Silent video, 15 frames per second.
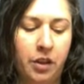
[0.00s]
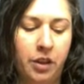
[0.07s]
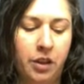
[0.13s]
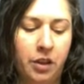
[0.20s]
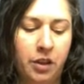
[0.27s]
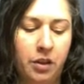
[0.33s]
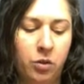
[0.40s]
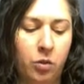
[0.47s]

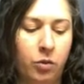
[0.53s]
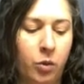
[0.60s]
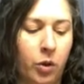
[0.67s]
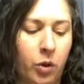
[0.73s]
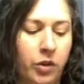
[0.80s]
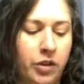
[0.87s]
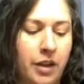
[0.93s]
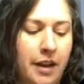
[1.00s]
So of
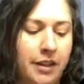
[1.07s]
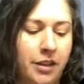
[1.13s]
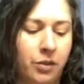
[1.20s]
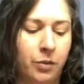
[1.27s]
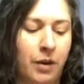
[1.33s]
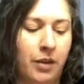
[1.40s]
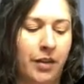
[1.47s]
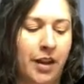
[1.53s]
course, I just
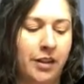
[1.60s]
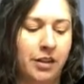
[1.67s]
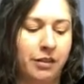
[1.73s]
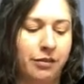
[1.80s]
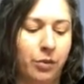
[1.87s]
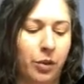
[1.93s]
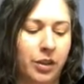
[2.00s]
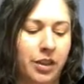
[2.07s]
round that to
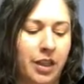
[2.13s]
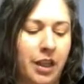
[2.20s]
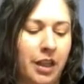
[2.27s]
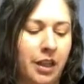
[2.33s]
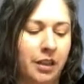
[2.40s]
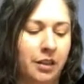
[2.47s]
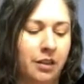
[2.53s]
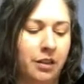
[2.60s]

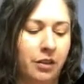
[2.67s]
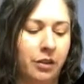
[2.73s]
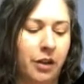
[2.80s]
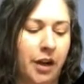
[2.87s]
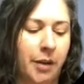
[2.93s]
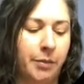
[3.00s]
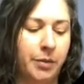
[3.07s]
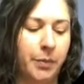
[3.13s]
14
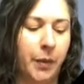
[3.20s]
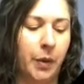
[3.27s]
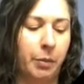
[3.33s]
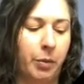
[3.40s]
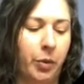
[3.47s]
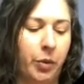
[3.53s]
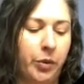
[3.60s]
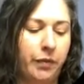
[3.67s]
grams per
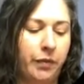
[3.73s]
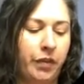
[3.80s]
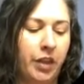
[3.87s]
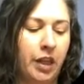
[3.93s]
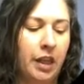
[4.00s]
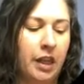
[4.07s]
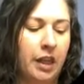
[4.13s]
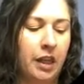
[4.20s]
mole.
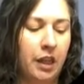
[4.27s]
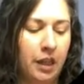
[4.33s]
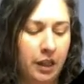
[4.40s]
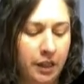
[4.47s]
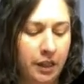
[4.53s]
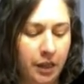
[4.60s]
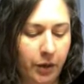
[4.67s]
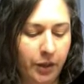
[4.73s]

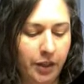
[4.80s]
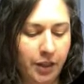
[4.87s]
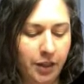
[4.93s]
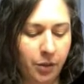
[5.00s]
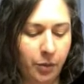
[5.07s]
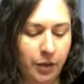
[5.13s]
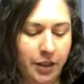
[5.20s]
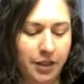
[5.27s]
Now, I think the
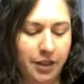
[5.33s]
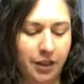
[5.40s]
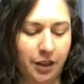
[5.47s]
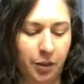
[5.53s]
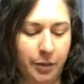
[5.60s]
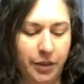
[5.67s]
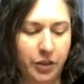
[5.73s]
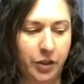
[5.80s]
one that's a little
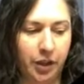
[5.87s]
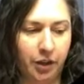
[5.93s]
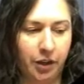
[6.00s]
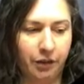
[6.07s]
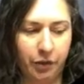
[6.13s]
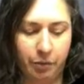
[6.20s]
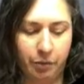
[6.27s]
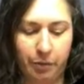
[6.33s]
bit trickier
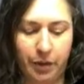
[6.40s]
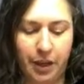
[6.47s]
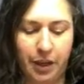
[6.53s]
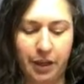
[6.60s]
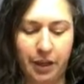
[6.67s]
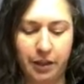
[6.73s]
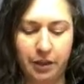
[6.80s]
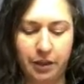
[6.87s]
for me
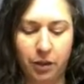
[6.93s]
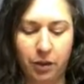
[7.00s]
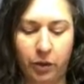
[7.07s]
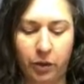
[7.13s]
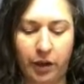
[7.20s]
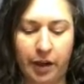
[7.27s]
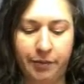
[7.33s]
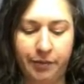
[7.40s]
is
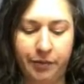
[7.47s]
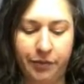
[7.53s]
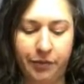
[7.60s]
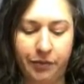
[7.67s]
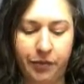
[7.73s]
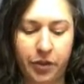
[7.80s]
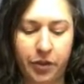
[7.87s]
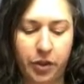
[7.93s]
chlorine.
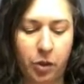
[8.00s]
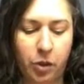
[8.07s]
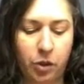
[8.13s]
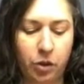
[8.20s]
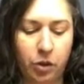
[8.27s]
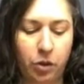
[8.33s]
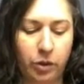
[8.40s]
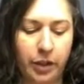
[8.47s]
So
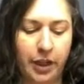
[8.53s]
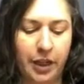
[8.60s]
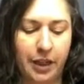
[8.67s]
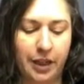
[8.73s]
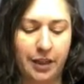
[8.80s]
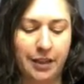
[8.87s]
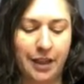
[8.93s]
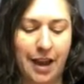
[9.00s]
chlorine
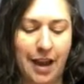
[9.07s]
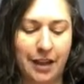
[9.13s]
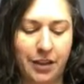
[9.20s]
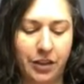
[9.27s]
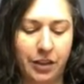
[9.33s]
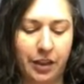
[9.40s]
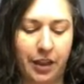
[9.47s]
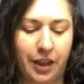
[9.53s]
is
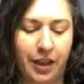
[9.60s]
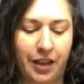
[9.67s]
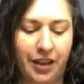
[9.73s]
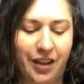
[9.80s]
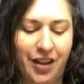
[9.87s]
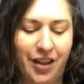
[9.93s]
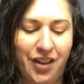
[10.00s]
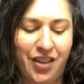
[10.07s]
actually
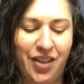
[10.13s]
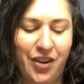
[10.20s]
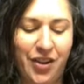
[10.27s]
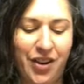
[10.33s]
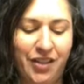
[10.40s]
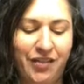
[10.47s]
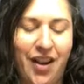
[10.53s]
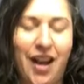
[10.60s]

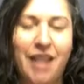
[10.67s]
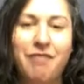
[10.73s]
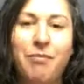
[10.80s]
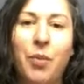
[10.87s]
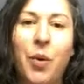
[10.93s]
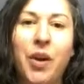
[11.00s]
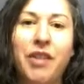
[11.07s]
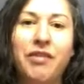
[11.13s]

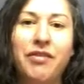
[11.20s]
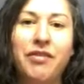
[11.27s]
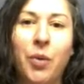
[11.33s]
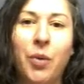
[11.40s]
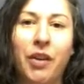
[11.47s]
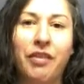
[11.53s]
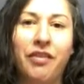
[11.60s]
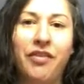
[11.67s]

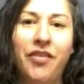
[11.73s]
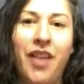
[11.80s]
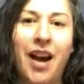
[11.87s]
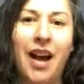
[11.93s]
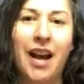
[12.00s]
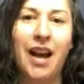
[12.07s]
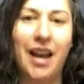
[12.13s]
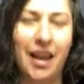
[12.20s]

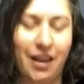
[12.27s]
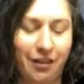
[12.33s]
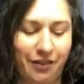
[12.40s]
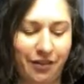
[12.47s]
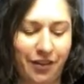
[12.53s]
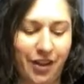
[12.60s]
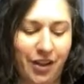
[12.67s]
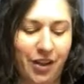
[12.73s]
35.45
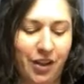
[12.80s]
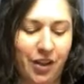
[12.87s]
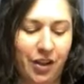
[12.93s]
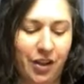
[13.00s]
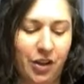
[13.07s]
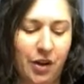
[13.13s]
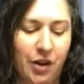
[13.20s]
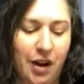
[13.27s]

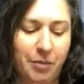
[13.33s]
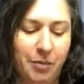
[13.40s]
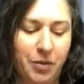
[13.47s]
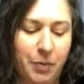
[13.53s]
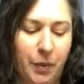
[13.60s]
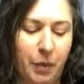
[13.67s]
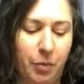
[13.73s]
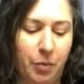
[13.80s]
grams
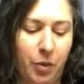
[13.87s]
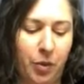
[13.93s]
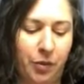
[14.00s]
per mole.